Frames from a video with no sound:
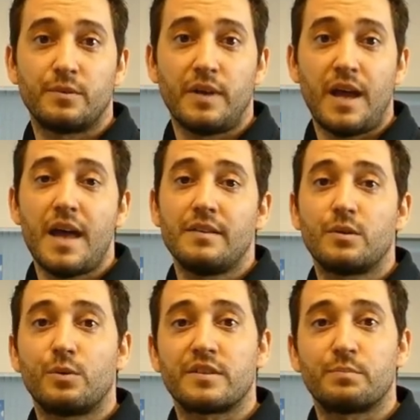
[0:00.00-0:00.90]
and the
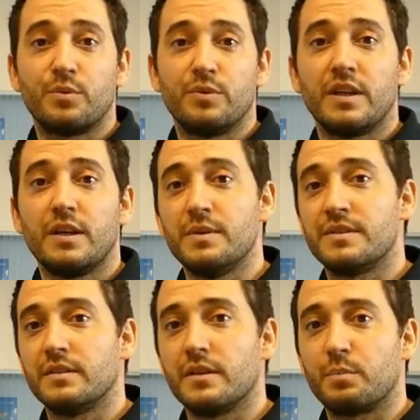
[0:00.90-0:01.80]
corresponding image
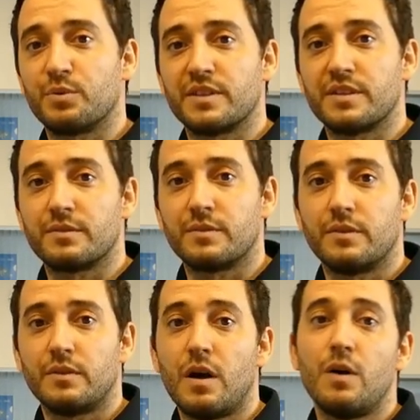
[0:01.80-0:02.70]
signal processor
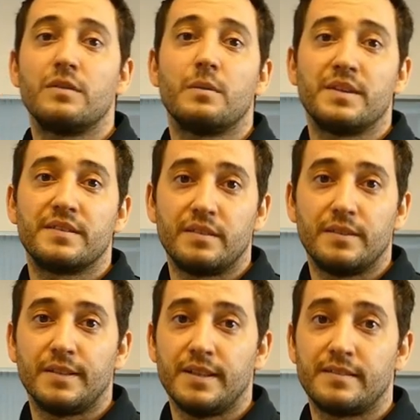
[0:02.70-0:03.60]
on the mezzanine
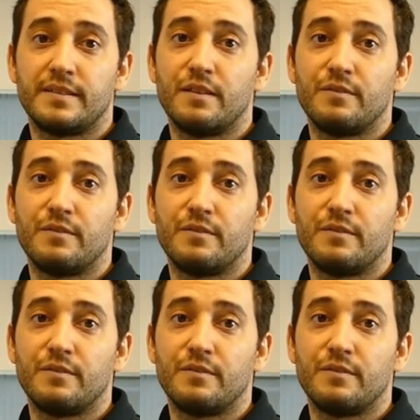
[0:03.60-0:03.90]
itself